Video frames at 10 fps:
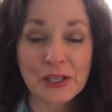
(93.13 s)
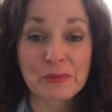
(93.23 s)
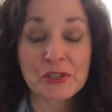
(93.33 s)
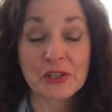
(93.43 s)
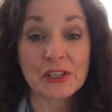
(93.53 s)

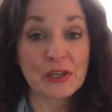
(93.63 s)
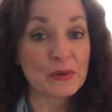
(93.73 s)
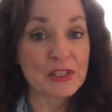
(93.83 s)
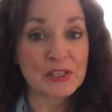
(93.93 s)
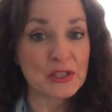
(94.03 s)
but you didn't know what
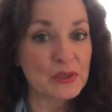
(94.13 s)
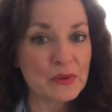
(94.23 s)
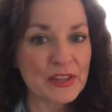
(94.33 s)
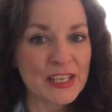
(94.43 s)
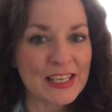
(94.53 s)
to do
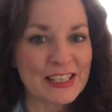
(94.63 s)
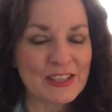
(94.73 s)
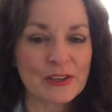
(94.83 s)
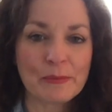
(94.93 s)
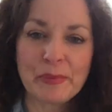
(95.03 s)
with it,
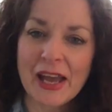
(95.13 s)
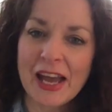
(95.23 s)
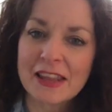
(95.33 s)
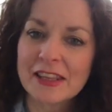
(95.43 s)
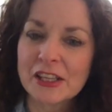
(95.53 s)
you're
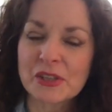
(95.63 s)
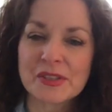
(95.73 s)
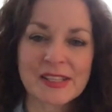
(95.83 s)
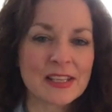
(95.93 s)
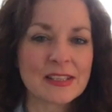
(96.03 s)
empathic, you're
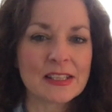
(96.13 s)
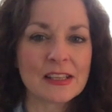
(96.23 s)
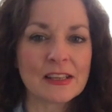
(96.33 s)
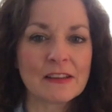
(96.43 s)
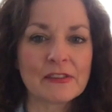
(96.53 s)

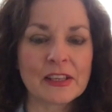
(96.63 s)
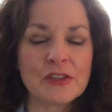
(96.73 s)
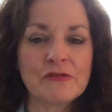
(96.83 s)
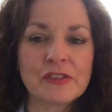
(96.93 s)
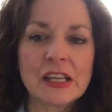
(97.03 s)
sensitive, and you
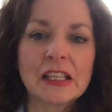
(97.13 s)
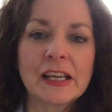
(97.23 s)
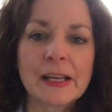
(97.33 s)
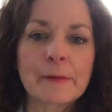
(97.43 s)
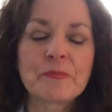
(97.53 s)
feel like